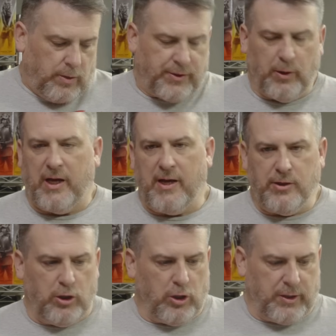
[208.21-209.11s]
So again,
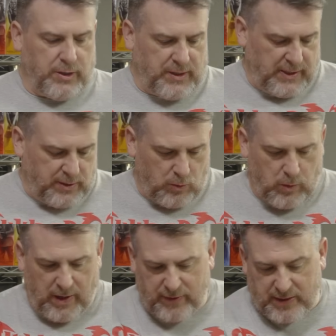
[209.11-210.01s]
you cook your steak to
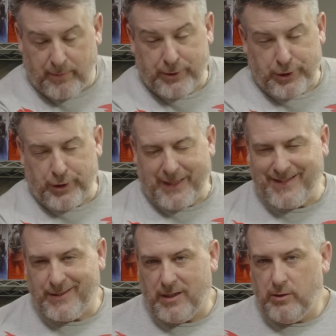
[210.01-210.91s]
whatever temperature it
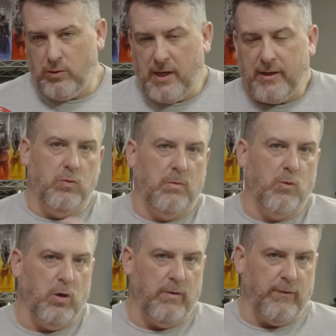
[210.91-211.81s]
is that you like. We're
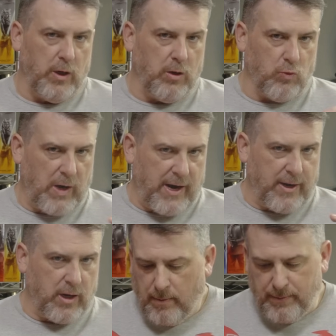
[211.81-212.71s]
more of a
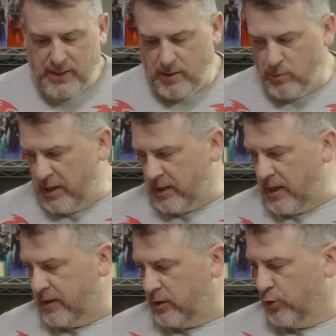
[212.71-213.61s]
rare, medium rare
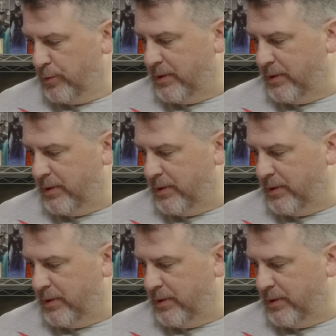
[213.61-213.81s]
kind of group